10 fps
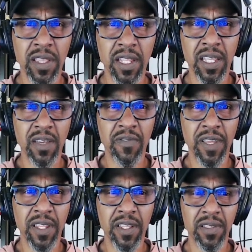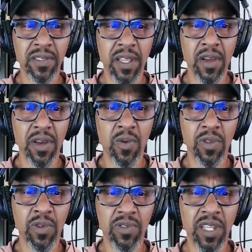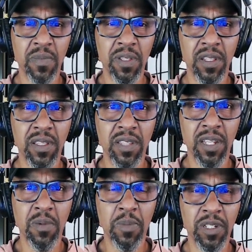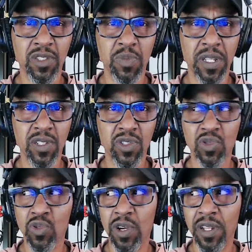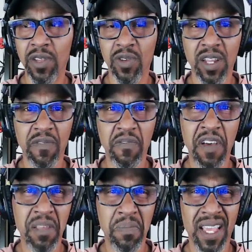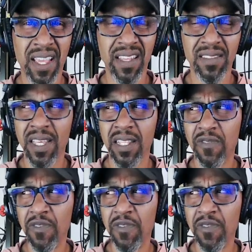they live in this area where the tenement buildings are being destroyed, and they're kind of fighting back against that.